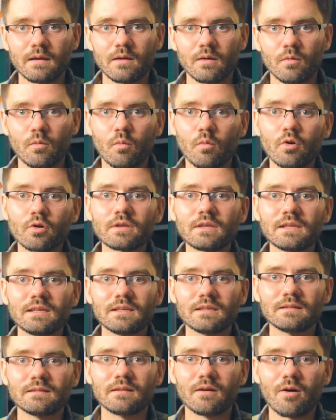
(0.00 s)

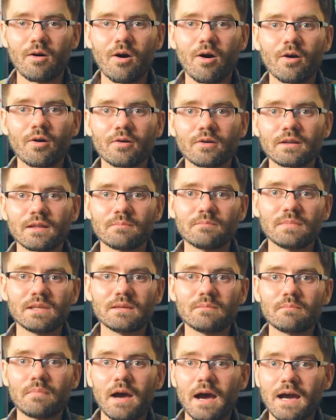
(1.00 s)
Working hard and
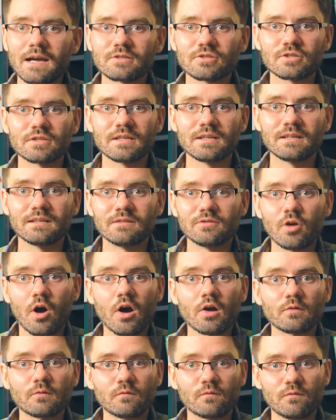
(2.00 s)
being passionate and
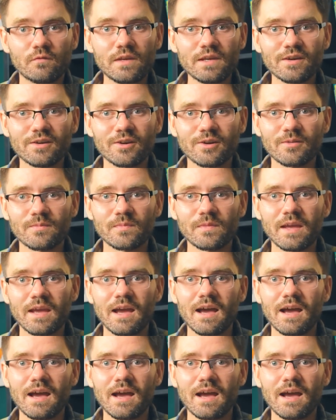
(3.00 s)
not in fear,